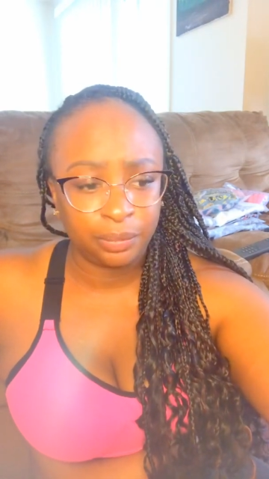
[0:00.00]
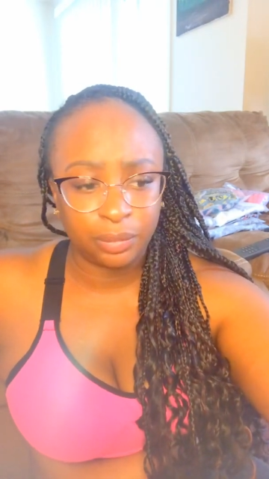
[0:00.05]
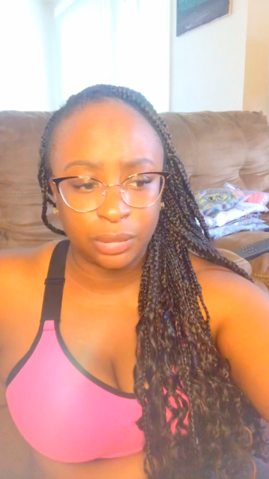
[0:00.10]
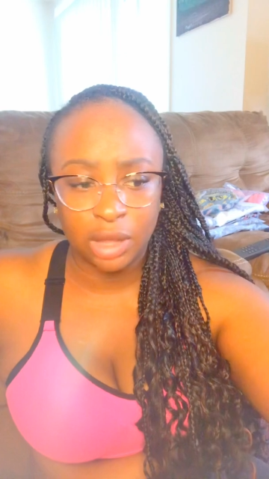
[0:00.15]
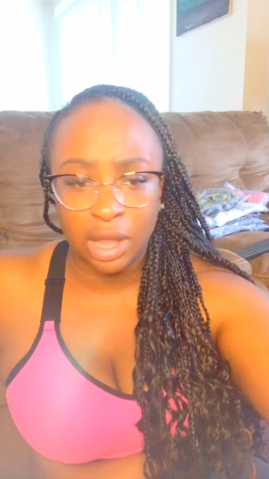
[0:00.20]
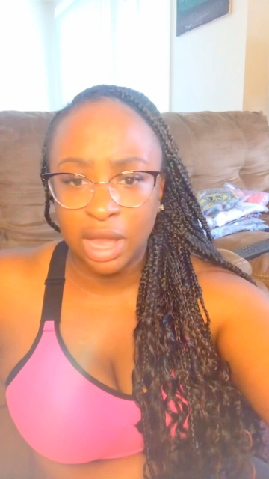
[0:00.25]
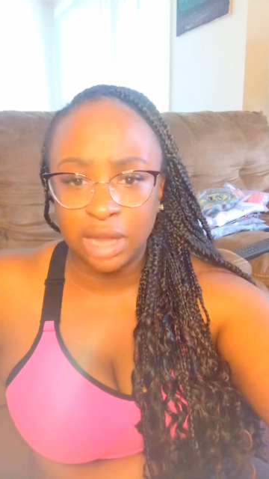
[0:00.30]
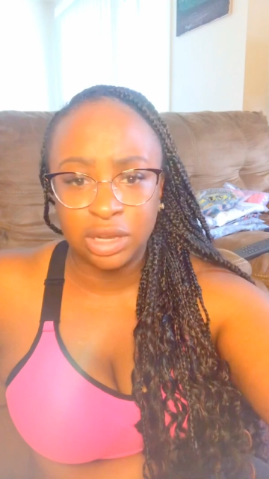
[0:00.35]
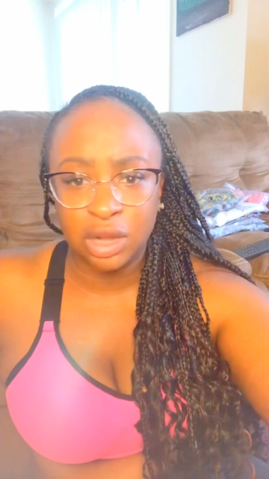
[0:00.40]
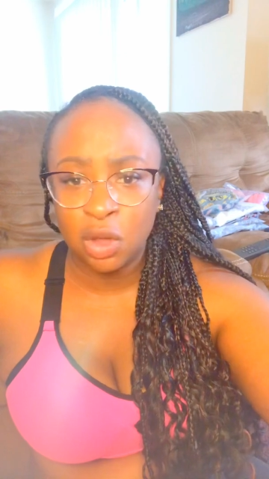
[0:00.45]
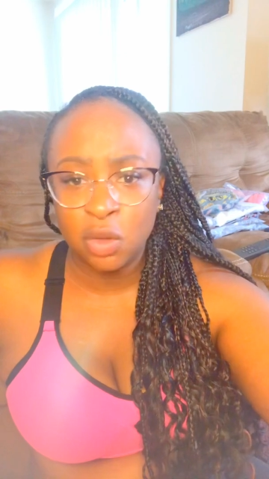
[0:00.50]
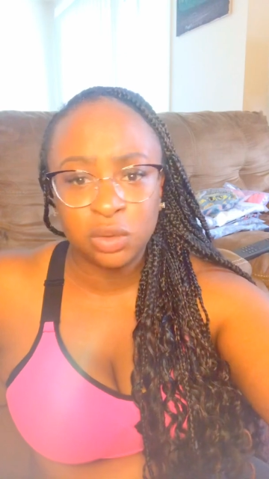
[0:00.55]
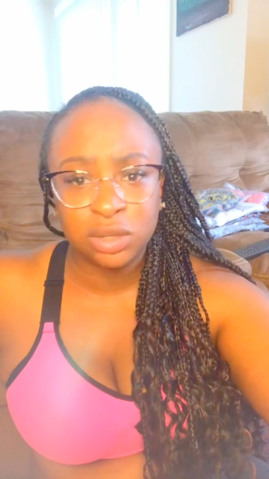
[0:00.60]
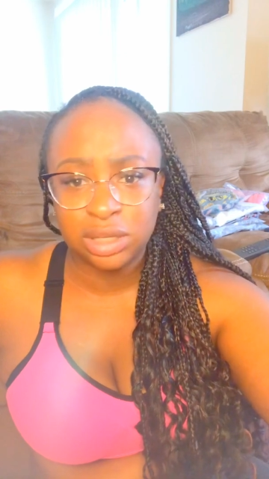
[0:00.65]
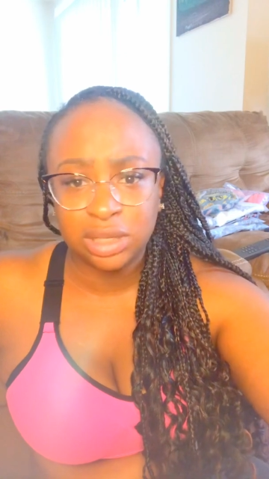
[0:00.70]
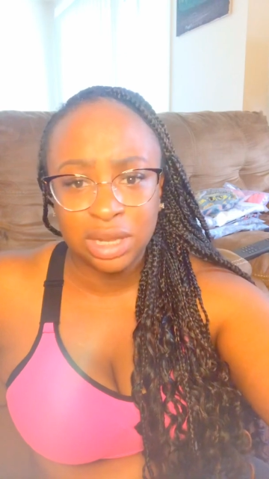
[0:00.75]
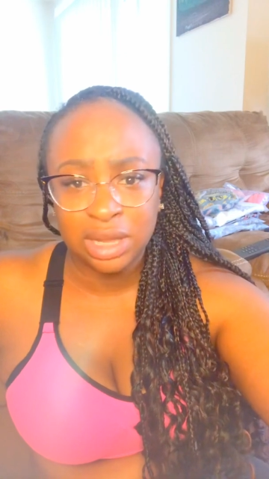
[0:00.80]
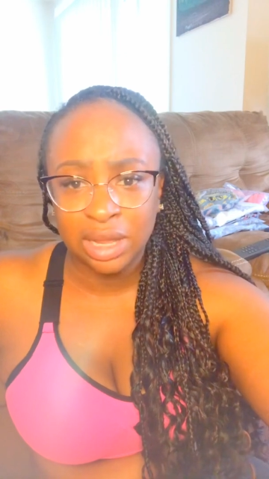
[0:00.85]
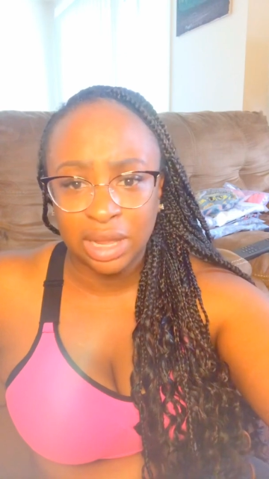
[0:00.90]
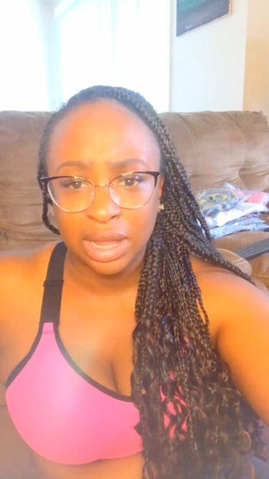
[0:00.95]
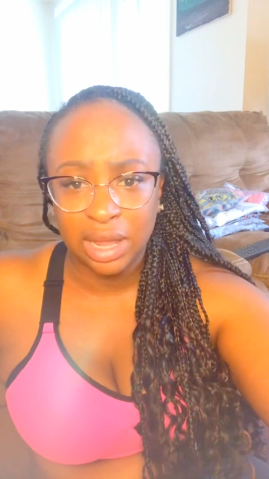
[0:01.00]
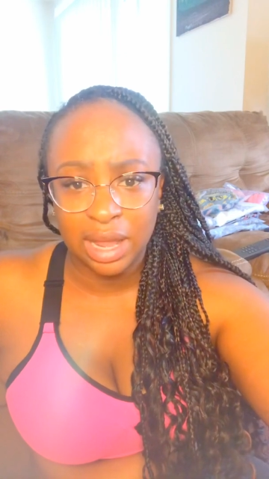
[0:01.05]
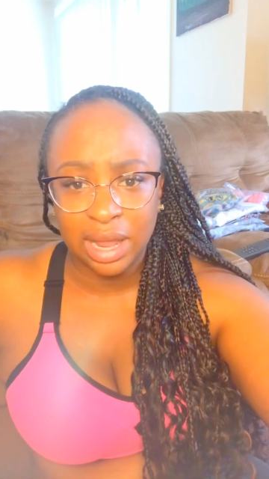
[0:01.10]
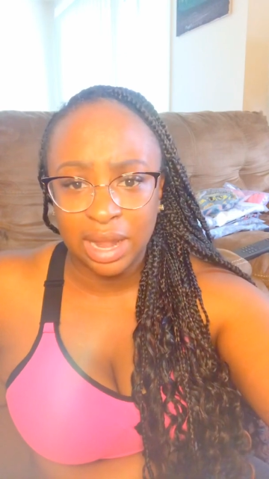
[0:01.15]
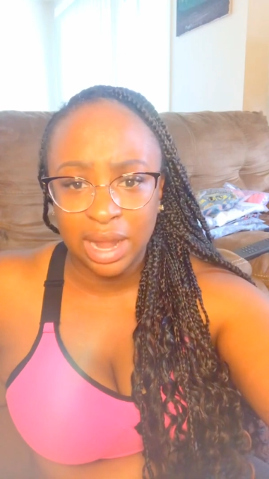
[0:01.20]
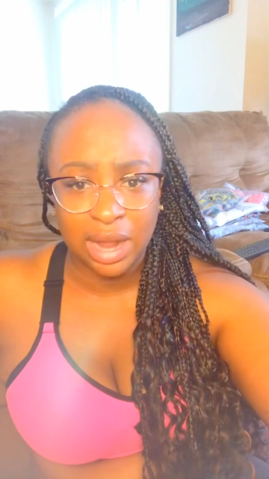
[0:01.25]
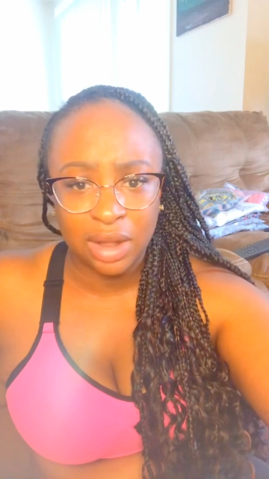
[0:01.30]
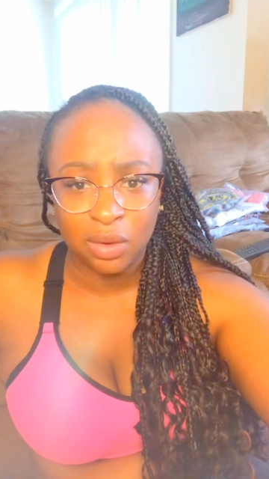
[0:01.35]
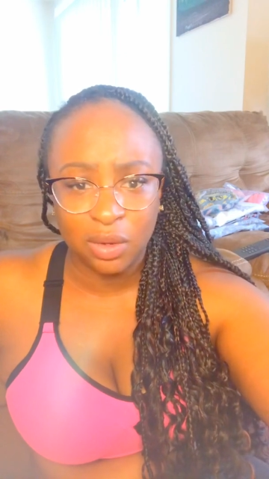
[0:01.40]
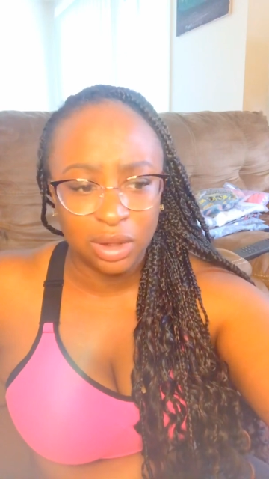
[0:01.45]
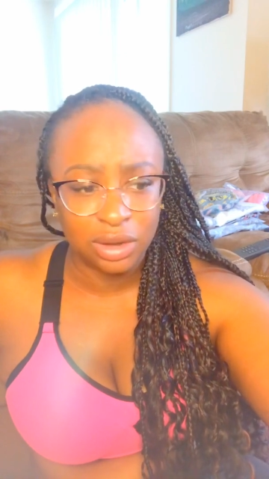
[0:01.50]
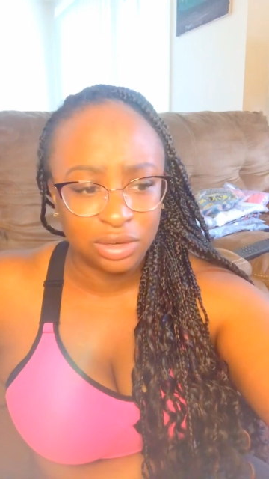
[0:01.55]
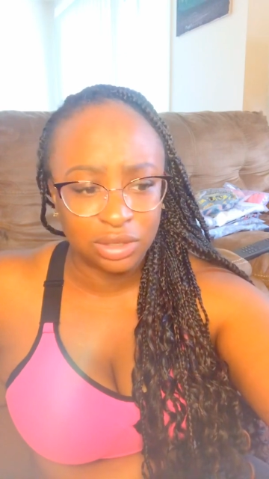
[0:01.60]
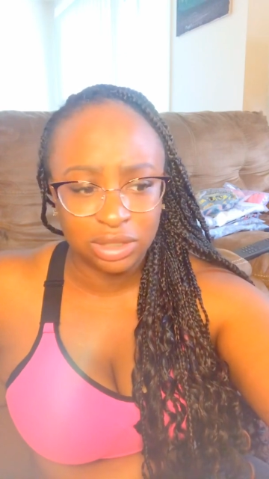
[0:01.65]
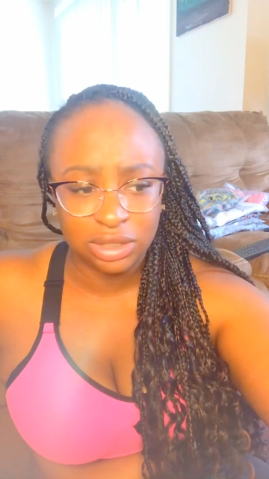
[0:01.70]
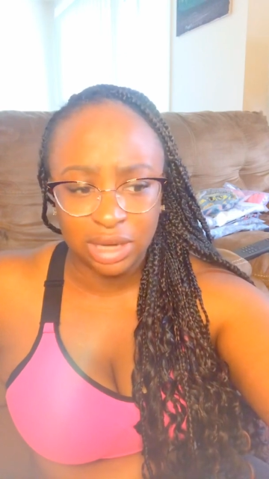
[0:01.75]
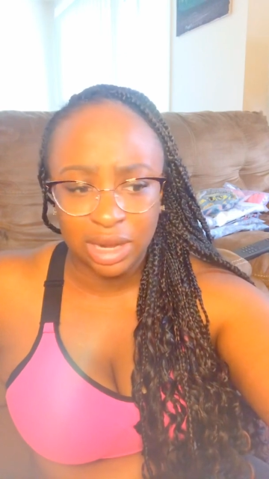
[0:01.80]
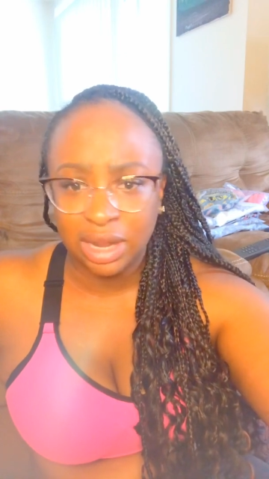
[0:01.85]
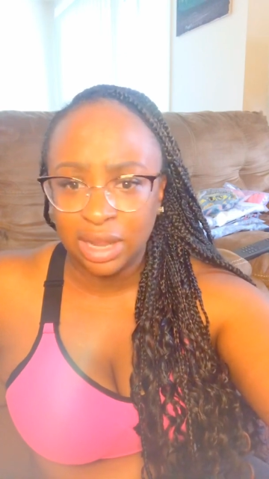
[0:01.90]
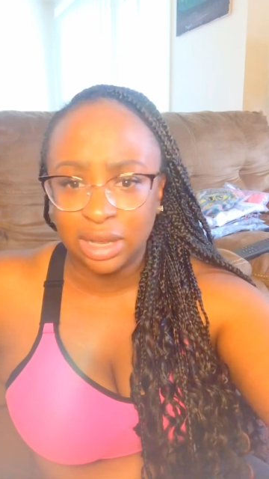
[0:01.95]
I don't see it, and I don't
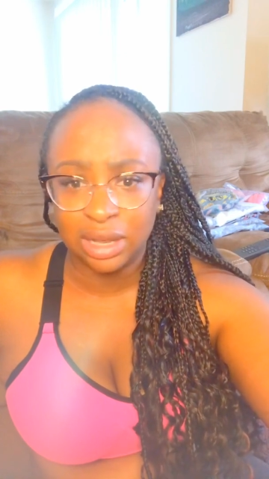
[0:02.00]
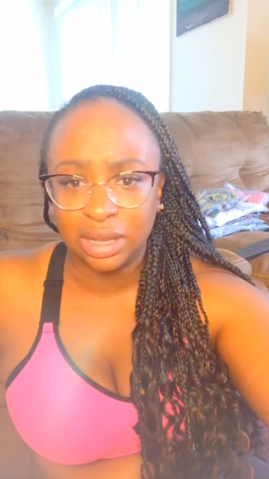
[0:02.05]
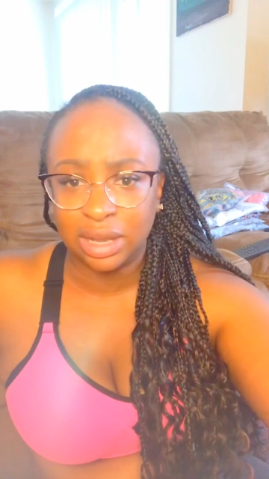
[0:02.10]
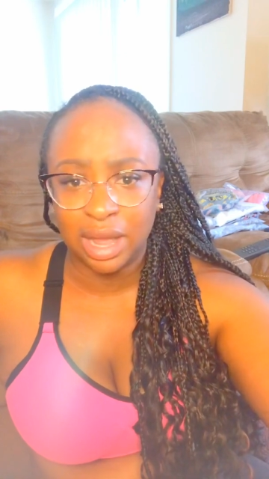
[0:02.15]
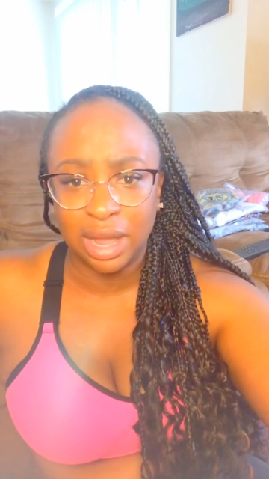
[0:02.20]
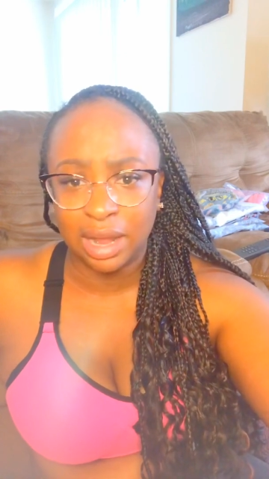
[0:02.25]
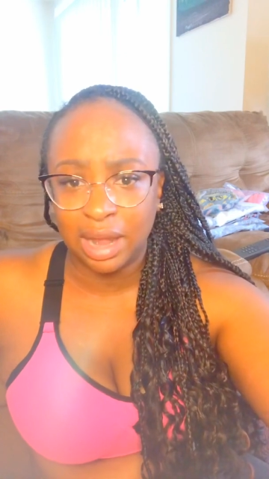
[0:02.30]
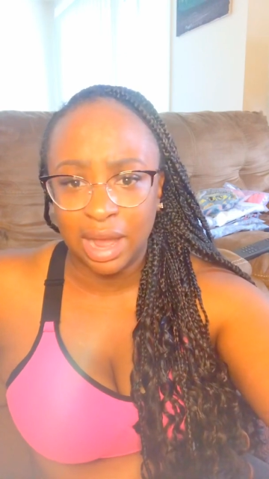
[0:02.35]
understand that.